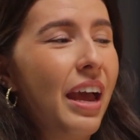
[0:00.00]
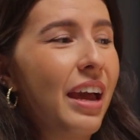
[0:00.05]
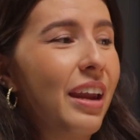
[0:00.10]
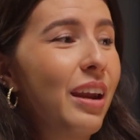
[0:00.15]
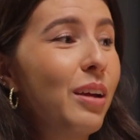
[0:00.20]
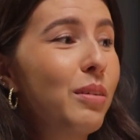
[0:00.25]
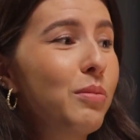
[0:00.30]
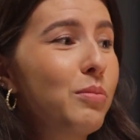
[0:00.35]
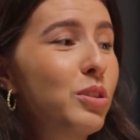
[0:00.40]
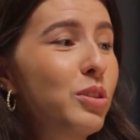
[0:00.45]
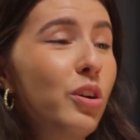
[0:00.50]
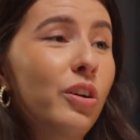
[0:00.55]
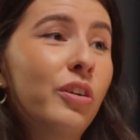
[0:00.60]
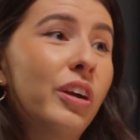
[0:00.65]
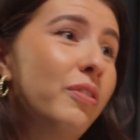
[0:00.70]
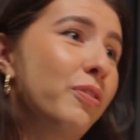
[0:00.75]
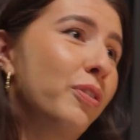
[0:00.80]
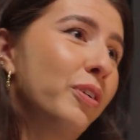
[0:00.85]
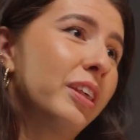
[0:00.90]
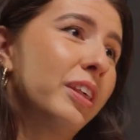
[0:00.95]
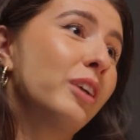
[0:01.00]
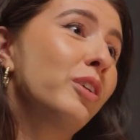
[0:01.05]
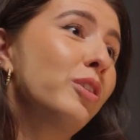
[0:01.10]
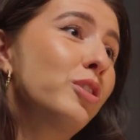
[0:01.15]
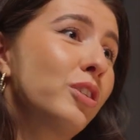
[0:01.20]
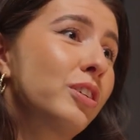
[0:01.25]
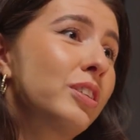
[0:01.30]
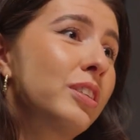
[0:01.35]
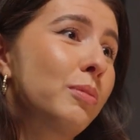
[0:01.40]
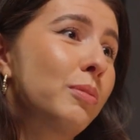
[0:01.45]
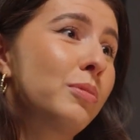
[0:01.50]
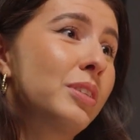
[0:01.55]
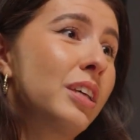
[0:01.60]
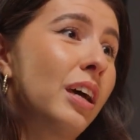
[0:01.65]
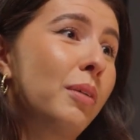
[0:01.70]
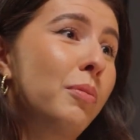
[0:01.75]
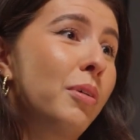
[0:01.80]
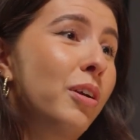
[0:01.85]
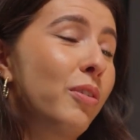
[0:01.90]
And I'm so grateful that you took some time